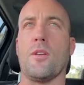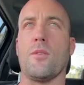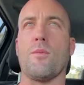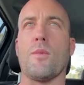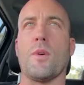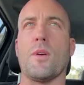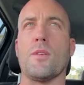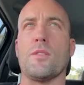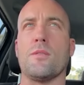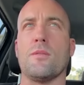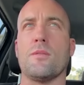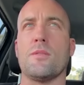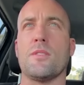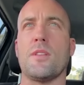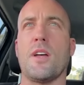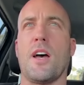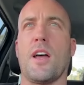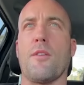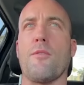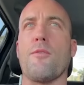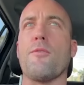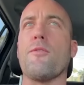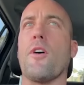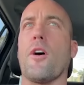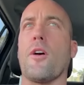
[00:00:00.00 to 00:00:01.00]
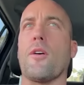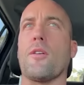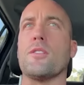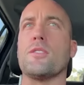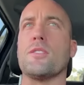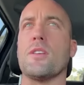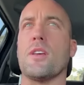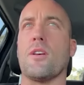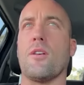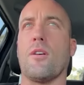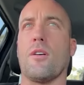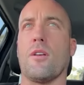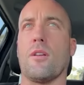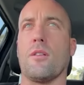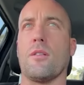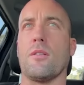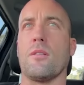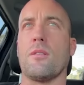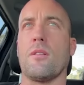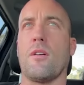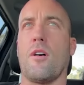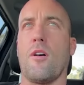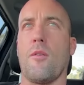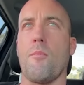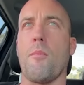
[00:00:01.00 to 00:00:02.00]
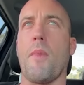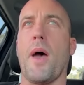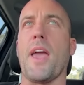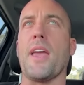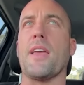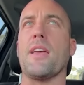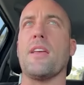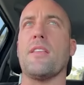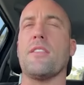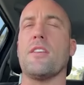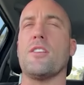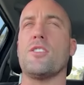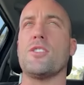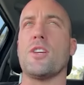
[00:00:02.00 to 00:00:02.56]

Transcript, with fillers: And we started focusing on making the